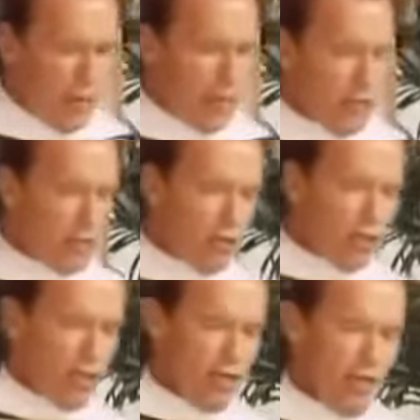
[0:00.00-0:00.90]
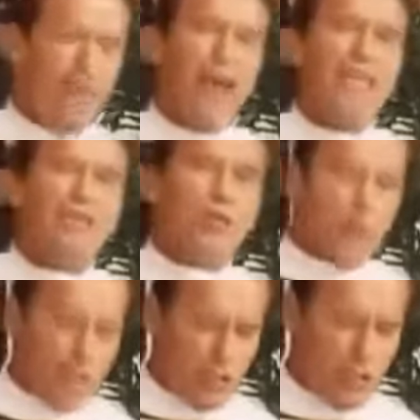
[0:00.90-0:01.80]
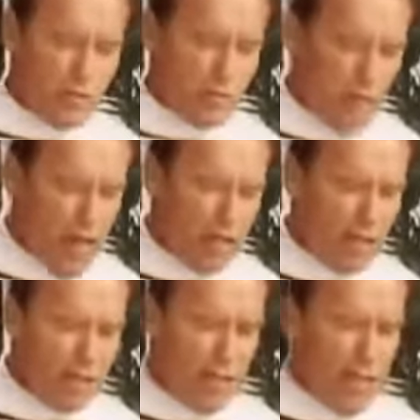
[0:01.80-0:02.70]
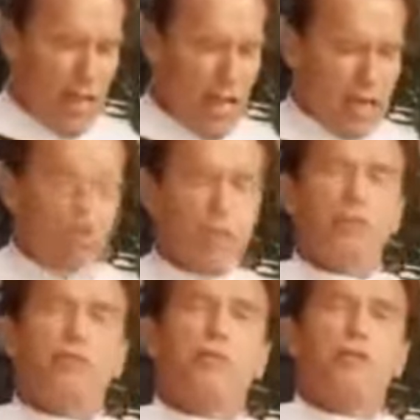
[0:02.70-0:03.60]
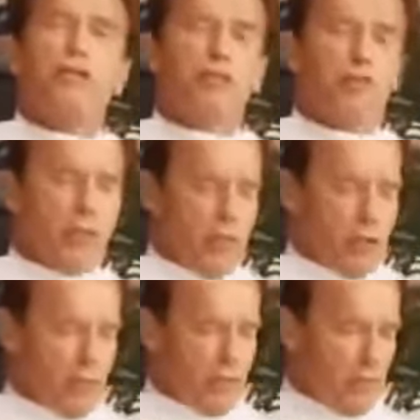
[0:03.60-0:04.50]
ways to share your vast wisdom, knowledge, and experience with you.